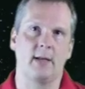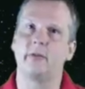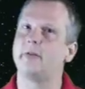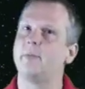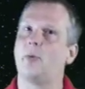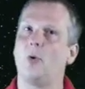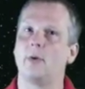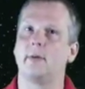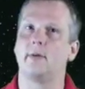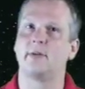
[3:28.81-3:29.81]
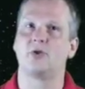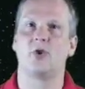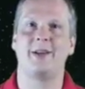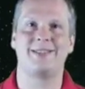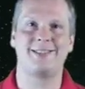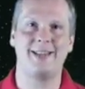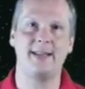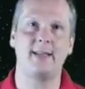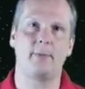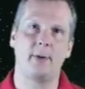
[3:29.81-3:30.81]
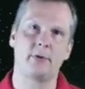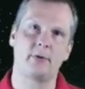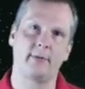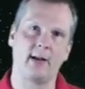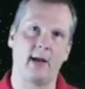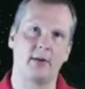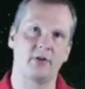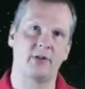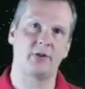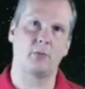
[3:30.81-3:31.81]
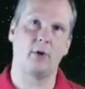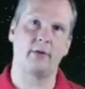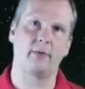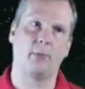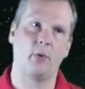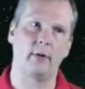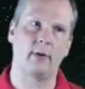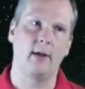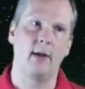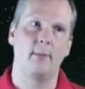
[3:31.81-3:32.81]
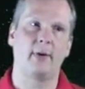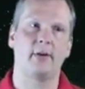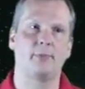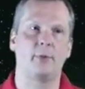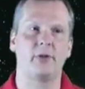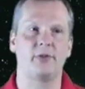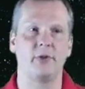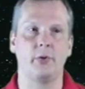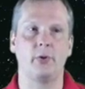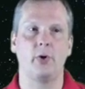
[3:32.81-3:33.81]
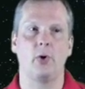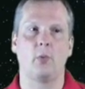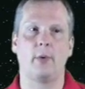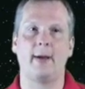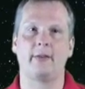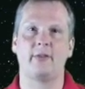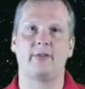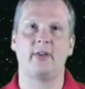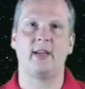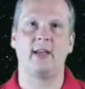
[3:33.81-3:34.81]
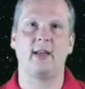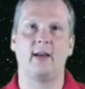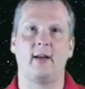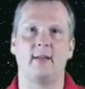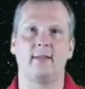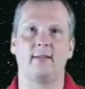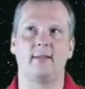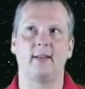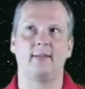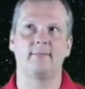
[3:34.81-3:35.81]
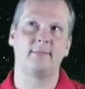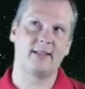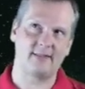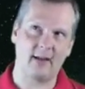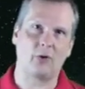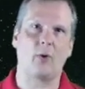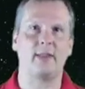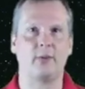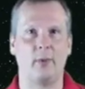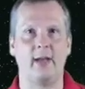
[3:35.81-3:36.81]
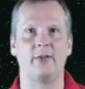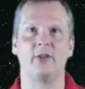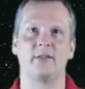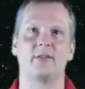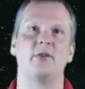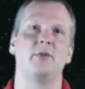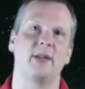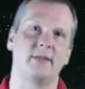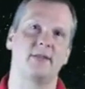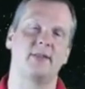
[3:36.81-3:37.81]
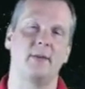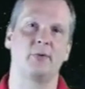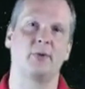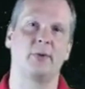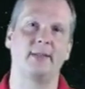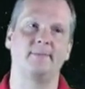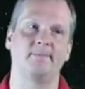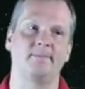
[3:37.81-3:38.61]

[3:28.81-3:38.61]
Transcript: Now this is important. This transcendent picture of God in Genesis 1 is important because pretty soon we're about to see that that's not quite the way Genesis 2 tells the same story.